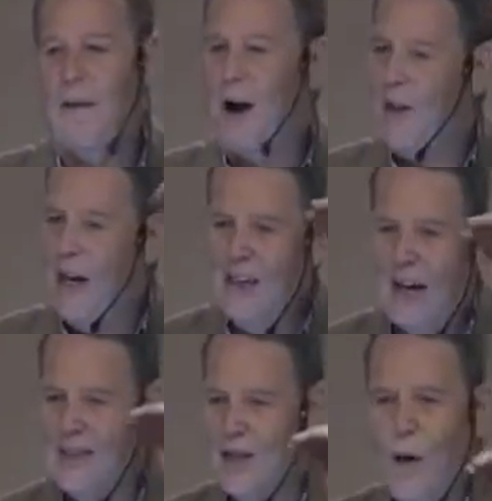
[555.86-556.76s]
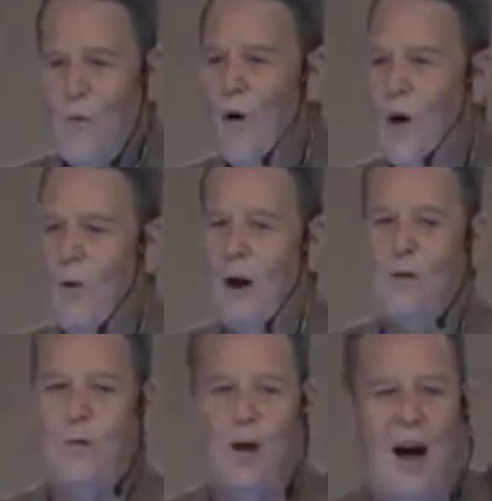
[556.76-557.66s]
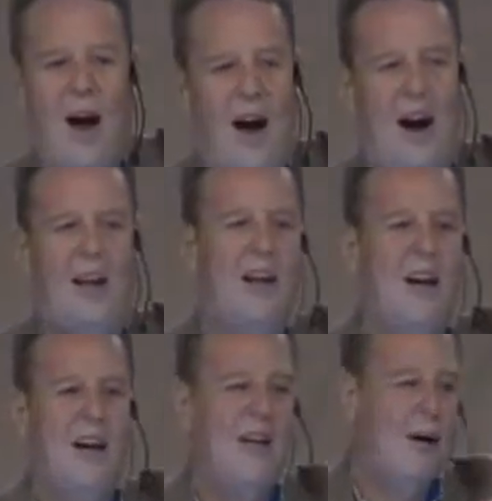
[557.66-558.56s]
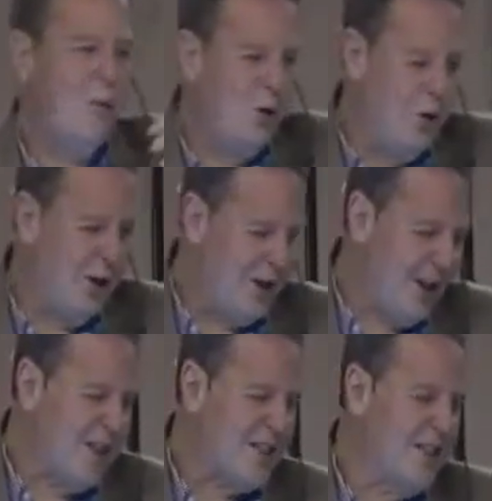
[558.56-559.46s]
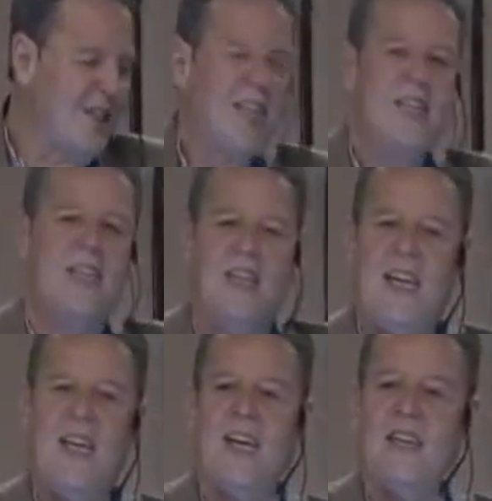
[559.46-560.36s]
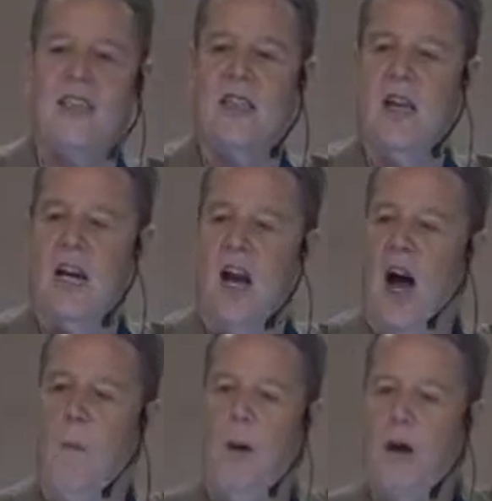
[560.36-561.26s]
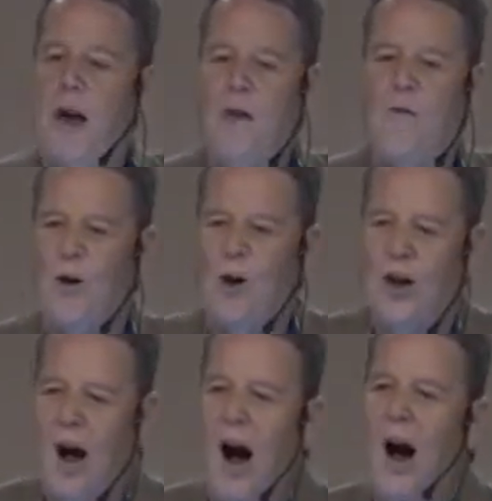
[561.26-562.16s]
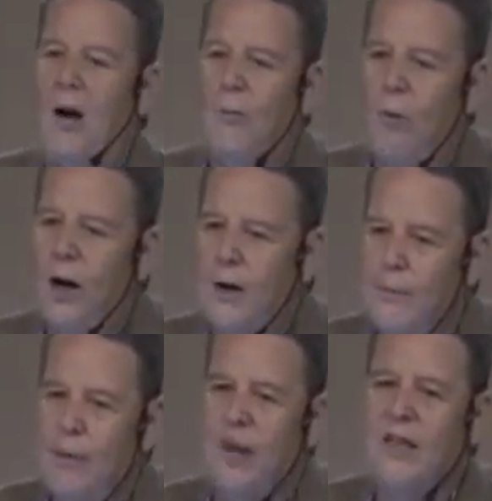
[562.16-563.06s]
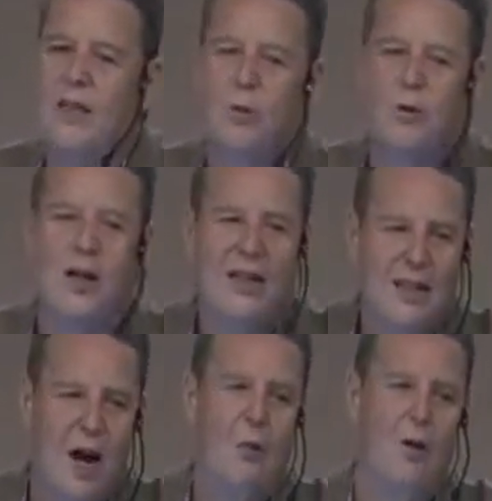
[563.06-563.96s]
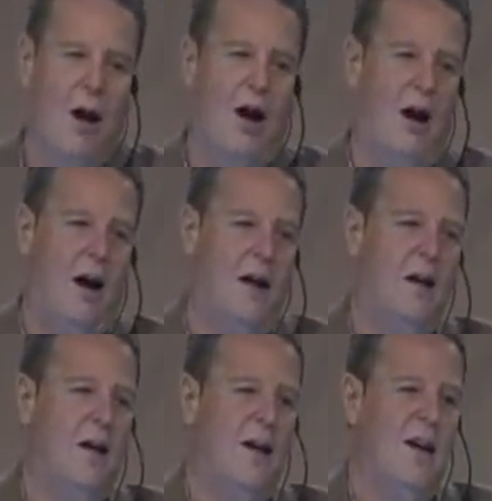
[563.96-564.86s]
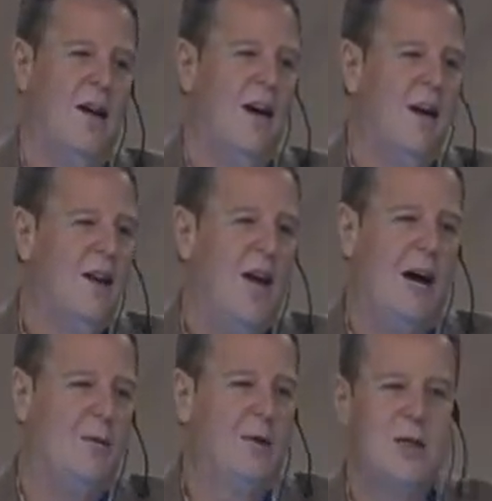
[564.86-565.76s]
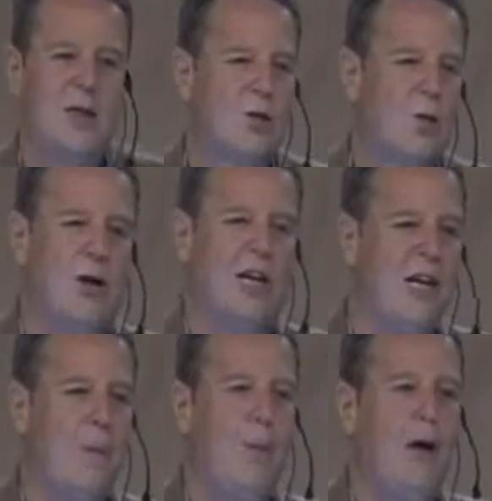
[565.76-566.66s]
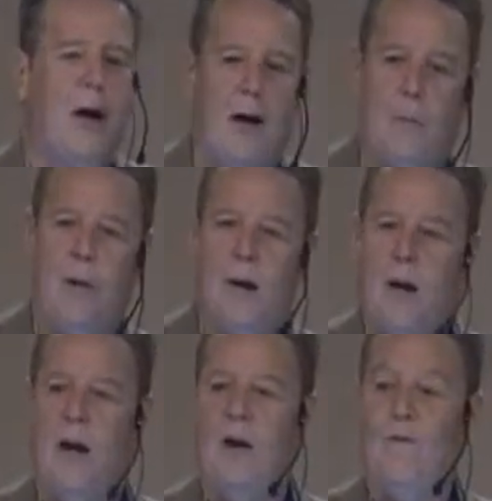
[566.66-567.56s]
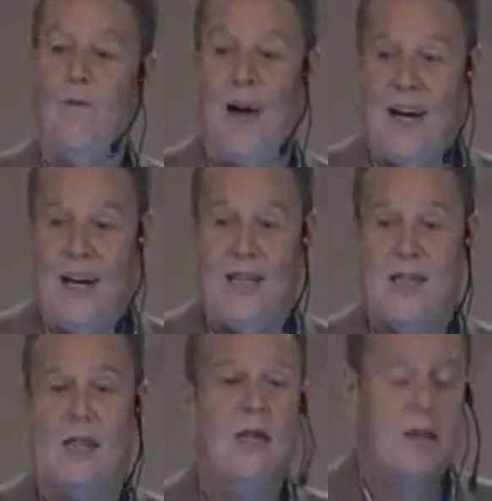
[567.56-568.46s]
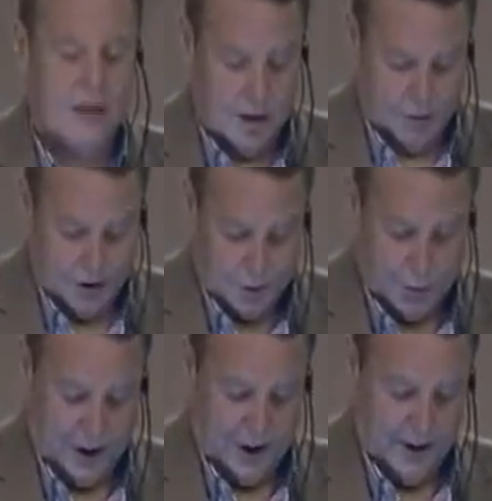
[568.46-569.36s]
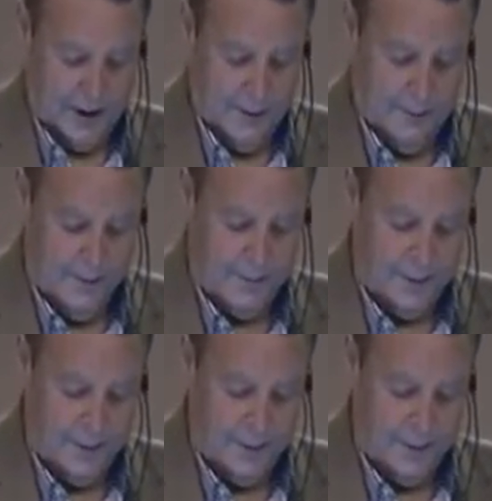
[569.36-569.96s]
uh, of how they've gotten so far away from God, they were doing this and this and this, but they forgot what it meant to really know God. They were just sort of keeping up face, so to speak.